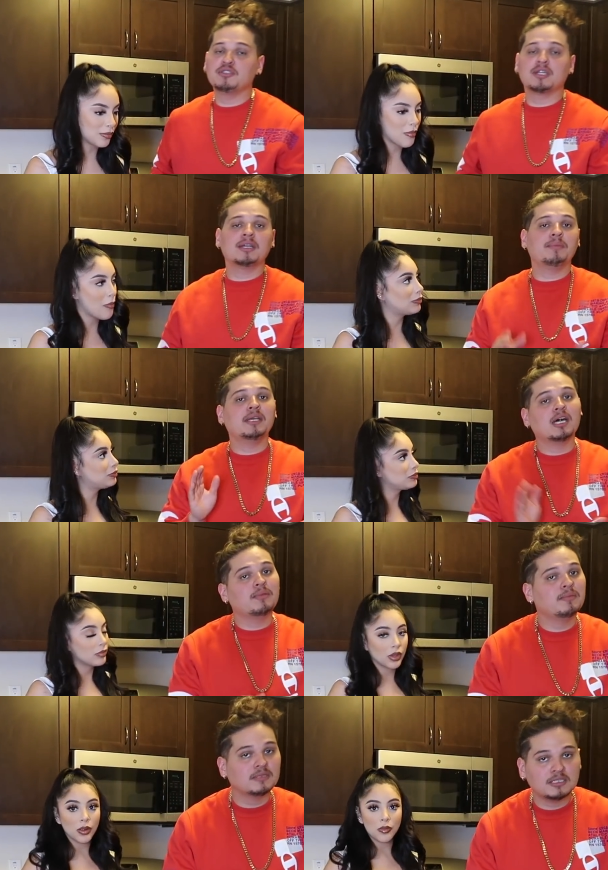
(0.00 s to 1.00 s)
Speaker 1: you're trying to be
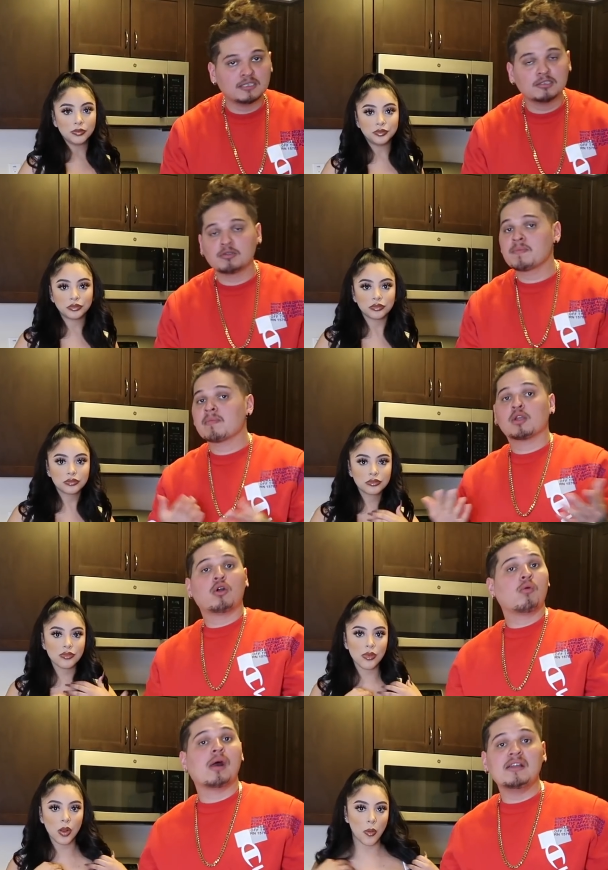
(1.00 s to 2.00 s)
hubby material
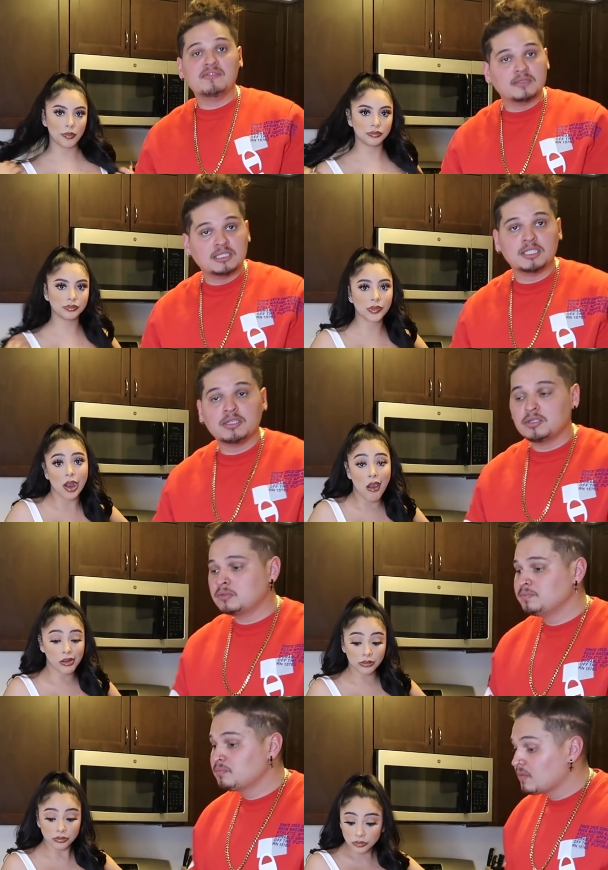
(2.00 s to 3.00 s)
or wifey
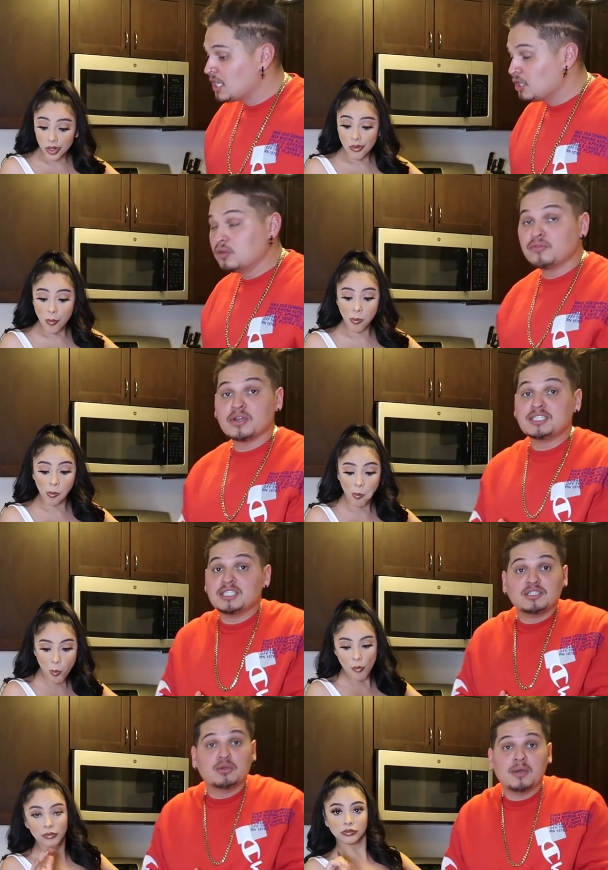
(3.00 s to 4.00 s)
material, HelloFresh
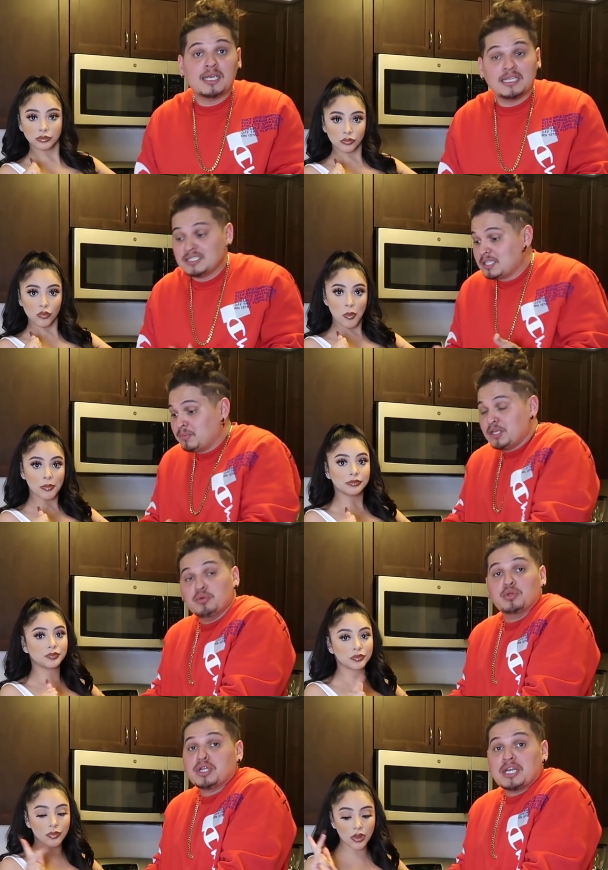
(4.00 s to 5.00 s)
is the way. It's gonna make you
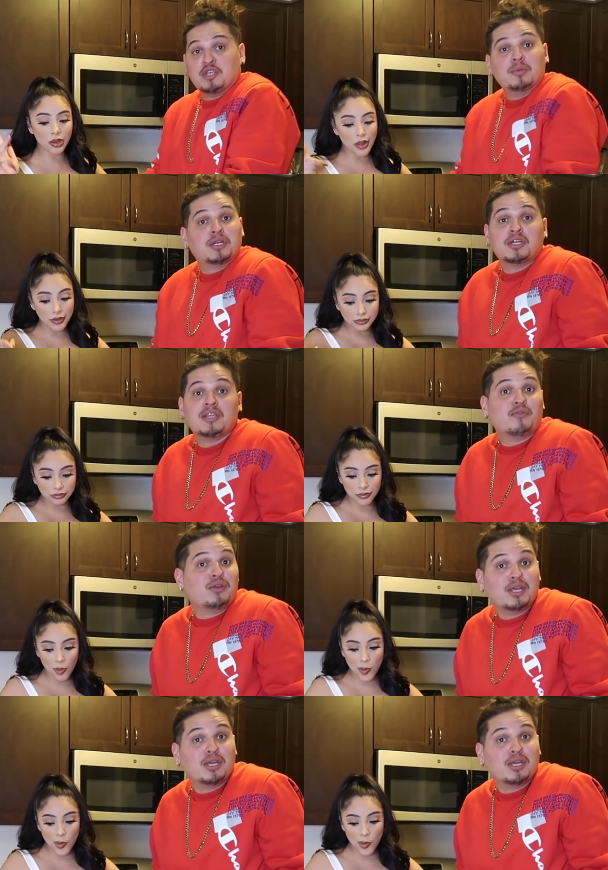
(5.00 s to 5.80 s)
look like you've been cooking for